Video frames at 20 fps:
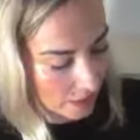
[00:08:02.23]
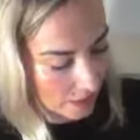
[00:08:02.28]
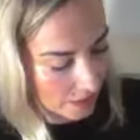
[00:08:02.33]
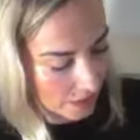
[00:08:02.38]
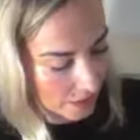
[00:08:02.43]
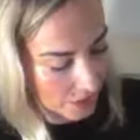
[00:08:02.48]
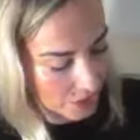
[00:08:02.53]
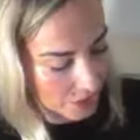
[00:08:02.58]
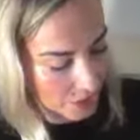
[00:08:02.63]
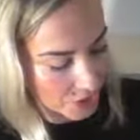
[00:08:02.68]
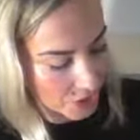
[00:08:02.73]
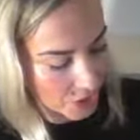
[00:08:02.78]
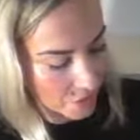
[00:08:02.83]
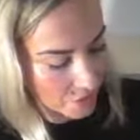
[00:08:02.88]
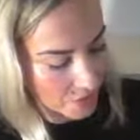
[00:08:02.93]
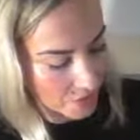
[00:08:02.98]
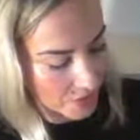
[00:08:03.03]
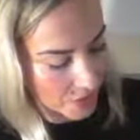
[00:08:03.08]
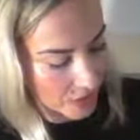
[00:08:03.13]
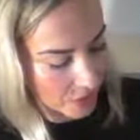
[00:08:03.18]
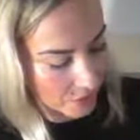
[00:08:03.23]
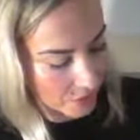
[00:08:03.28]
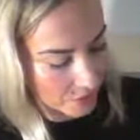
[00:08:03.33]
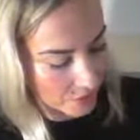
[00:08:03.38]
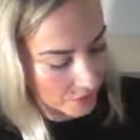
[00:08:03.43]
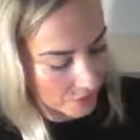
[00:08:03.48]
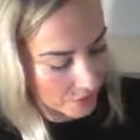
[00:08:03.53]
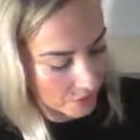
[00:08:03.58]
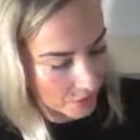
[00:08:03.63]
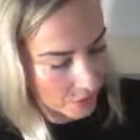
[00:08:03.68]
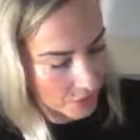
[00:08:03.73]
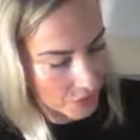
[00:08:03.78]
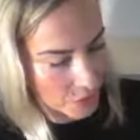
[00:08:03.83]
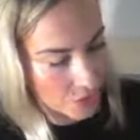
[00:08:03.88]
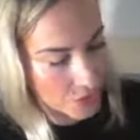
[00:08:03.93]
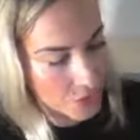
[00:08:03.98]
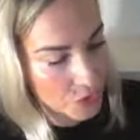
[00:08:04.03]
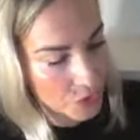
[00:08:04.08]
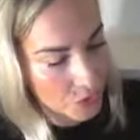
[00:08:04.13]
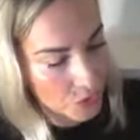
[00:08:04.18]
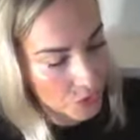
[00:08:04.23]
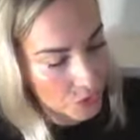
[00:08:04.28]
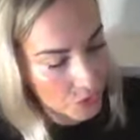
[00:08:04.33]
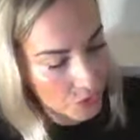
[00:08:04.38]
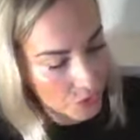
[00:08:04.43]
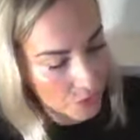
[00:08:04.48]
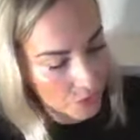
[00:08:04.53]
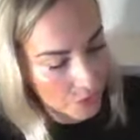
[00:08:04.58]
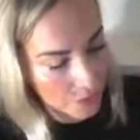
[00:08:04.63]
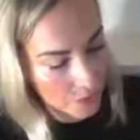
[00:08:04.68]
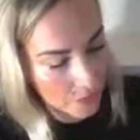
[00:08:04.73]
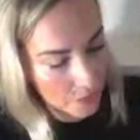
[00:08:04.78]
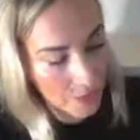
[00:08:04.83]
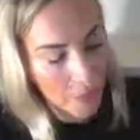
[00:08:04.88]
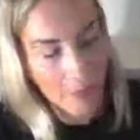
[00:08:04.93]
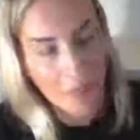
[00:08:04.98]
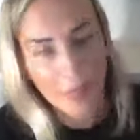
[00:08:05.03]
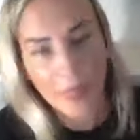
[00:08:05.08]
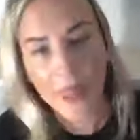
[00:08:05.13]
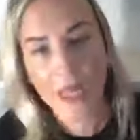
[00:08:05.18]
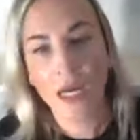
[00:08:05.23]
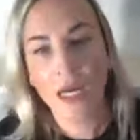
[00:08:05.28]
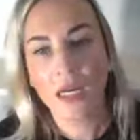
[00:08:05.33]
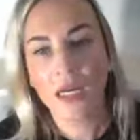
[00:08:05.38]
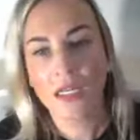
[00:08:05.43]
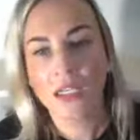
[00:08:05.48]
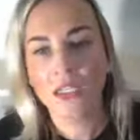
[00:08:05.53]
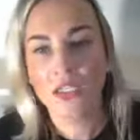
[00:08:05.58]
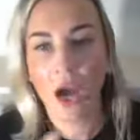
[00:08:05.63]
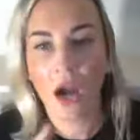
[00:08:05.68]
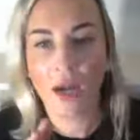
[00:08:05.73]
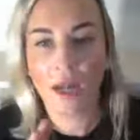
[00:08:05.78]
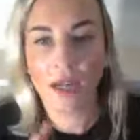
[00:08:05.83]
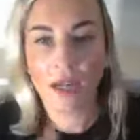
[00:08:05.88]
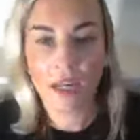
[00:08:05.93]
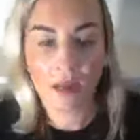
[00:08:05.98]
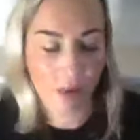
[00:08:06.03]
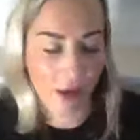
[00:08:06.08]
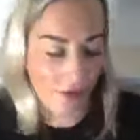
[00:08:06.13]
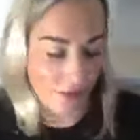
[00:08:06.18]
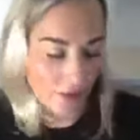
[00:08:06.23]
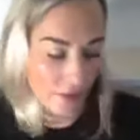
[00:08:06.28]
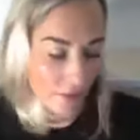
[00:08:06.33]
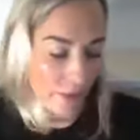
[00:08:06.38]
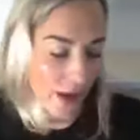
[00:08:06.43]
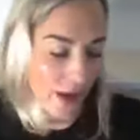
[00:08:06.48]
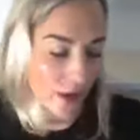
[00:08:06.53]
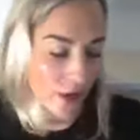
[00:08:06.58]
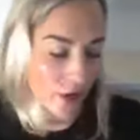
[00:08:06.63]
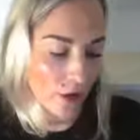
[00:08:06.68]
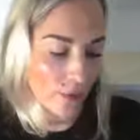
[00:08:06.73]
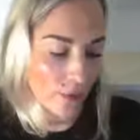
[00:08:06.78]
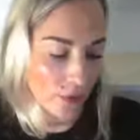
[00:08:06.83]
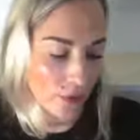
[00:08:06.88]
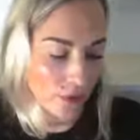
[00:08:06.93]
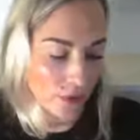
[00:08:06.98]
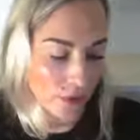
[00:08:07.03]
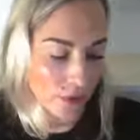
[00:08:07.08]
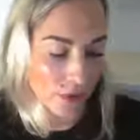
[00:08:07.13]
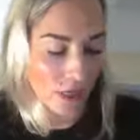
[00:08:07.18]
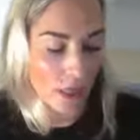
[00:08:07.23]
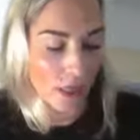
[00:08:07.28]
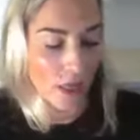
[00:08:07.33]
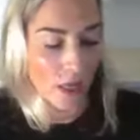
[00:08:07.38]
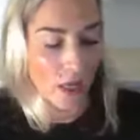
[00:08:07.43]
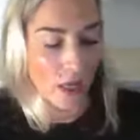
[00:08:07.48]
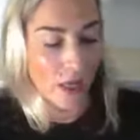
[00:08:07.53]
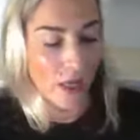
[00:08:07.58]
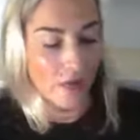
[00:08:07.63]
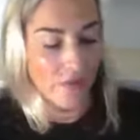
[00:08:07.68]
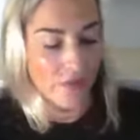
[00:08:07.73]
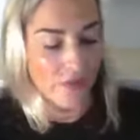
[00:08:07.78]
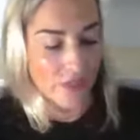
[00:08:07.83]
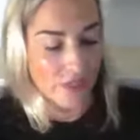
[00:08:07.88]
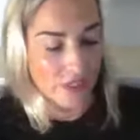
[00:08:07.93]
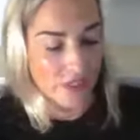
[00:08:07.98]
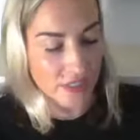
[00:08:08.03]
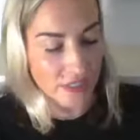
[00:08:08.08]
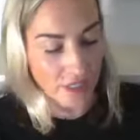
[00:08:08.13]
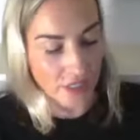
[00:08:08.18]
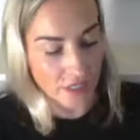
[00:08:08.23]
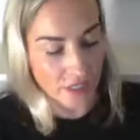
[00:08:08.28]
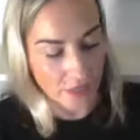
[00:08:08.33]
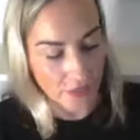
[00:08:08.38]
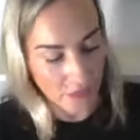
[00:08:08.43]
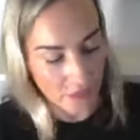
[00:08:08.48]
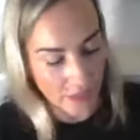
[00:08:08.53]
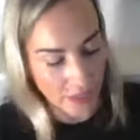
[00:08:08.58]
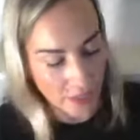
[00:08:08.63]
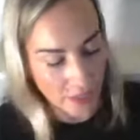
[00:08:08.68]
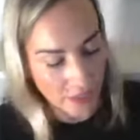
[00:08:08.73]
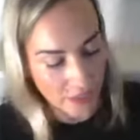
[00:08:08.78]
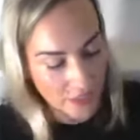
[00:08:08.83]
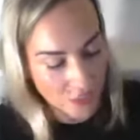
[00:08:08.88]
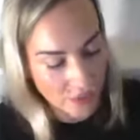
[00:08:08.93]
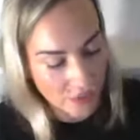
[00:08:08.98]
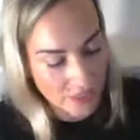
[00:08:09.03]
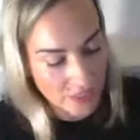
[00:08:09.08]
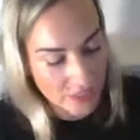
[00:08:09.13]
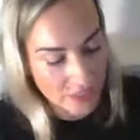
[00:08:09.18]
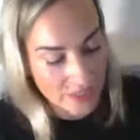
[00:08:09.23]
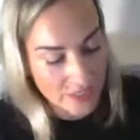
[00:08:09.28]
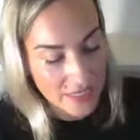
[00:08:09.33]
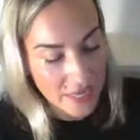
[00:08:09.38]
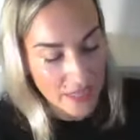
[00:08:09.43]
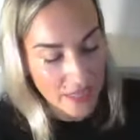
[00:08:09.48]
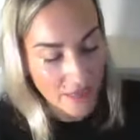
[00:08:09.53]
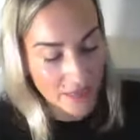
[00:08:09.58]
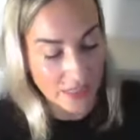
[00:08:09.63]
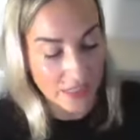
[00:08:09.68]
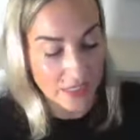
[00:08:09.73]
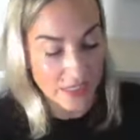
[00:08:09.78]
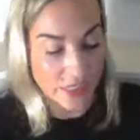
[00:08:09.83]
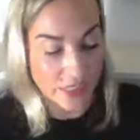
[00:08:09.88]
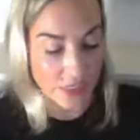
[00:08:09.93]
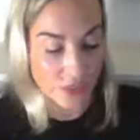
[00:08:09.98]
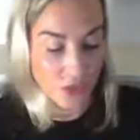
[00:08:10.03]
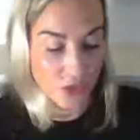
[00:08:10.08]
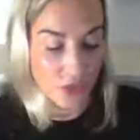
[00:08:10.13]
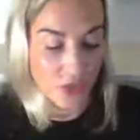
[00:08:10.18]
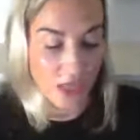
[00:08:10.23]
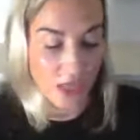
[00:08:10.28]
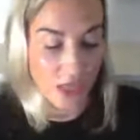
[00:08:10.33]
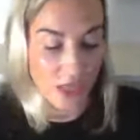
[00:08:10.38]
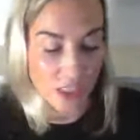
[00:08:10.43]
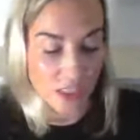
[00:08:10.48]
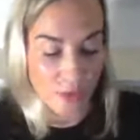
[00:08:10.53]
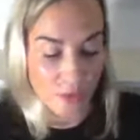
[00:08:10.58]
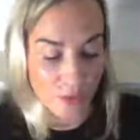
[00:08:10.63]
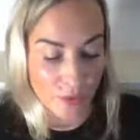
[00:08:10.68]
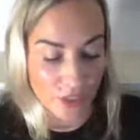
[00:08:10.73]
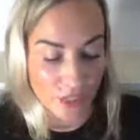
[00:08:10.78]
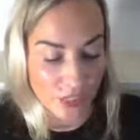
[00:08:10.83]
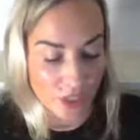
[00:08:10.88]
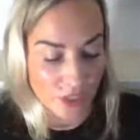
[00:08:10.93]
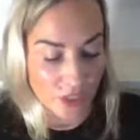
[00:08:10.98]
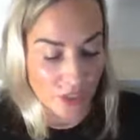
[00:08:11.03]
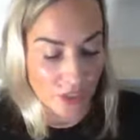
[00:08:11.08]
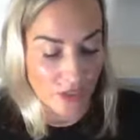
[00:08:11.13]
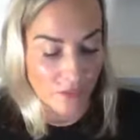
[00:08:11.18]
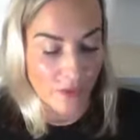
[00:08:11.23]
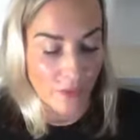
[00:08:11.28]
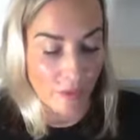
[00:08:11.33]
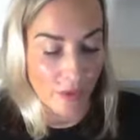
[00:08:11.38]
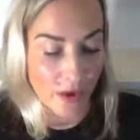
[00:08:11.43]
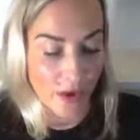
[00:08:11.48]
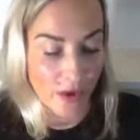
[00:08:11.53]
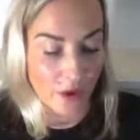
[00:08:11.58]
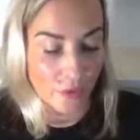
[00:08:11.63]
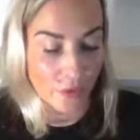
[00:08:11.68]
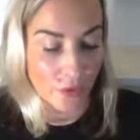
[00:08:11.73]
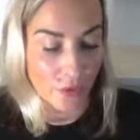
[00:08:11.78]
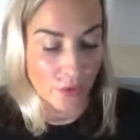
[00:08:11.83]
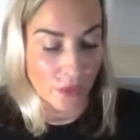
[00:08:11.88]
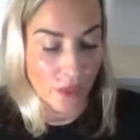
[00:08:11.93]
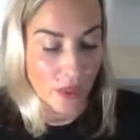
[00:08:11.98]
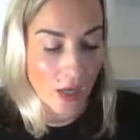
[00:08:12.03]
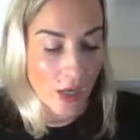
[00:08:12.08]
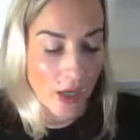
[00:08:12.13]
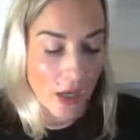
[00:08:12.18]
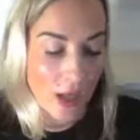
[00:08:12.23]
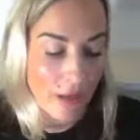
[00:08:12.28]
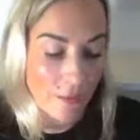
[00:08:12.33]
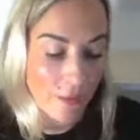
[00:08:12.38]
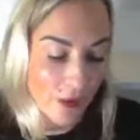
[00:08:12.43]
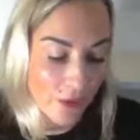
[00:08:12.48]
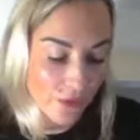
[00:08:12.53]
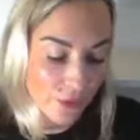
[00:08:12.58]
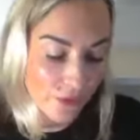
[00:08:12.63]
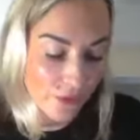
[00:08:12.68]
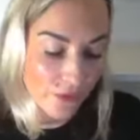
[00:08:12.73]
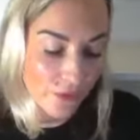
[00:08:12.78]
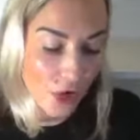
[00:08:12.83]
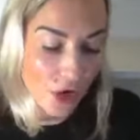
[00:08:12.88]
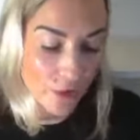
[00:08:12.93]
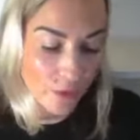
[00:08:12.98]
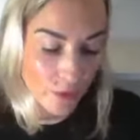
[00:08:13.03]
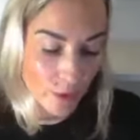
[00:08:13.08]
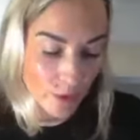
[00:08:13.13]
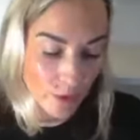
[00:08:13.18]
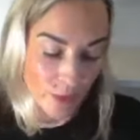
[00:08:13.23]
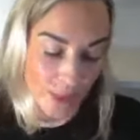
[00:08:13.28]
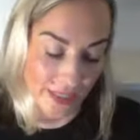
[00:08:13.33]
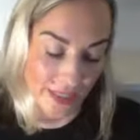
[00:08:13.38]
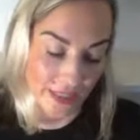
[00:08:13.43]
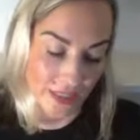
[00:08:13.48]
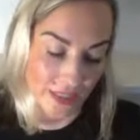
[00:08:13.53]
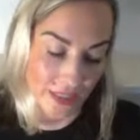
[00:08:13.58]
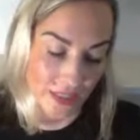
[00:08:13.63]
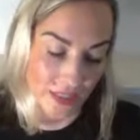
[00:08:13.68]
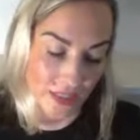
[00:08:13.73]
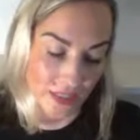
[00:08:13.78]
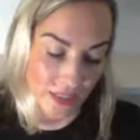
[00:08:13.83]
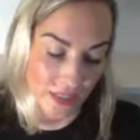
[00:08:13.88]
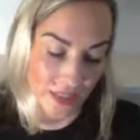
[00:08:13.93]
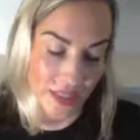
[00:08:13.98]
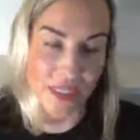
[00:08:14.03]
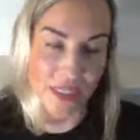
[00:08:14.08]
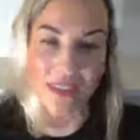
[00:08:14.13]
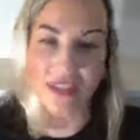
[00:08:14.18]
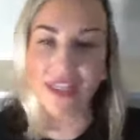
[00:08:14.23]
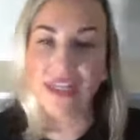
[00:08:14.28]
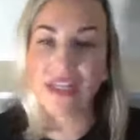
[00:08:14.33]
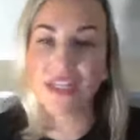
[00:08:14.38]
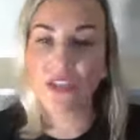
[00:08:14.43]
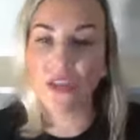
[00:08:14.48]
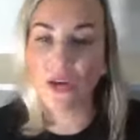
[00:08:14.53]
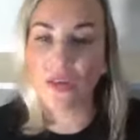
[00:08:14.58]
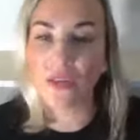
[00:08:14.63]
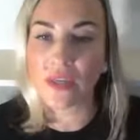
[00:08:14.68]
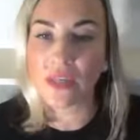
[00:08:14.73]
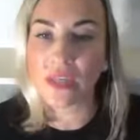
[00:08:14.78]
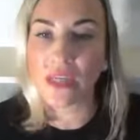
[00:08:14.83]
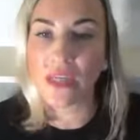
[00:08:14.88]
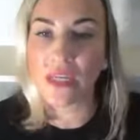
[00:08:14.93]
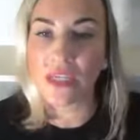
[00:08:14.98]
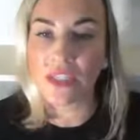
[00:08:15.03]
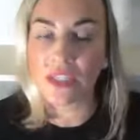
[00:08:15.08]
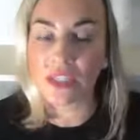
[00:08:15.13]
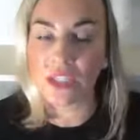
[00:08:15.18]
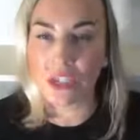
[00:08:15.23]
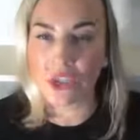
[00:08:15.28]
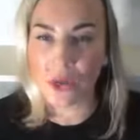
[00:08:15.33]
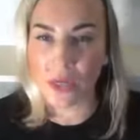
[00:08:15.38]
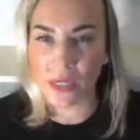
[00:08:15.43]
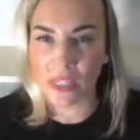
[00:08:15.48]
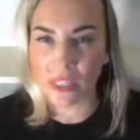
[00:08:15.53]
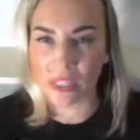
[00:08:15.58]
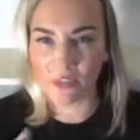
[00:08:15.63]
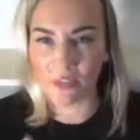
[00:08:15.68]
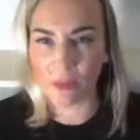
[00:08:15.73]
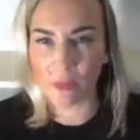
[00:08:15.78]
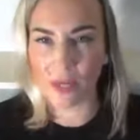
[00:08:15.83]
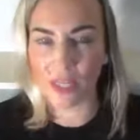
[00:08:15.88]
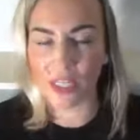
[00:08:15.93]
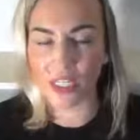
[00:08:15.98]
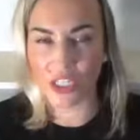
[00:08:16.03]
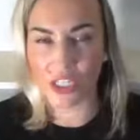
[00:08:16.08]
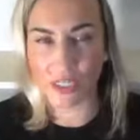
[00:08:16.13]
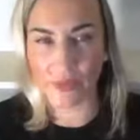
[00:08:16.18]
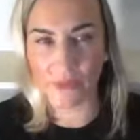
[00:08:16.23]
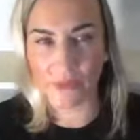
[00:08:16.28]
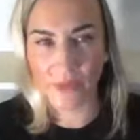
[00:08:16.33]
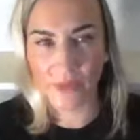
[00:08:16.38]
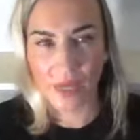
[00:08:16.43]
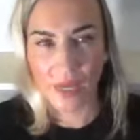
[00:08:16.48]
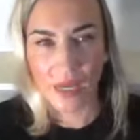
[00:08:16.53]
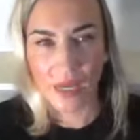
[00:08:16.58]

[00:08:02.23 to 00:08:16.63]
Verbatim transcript: Let's jump down to talking about the parable of the seed. Okay, so it says, Now listen to the explanation of the parable about the farmer planting seed. These are the keys to transformation.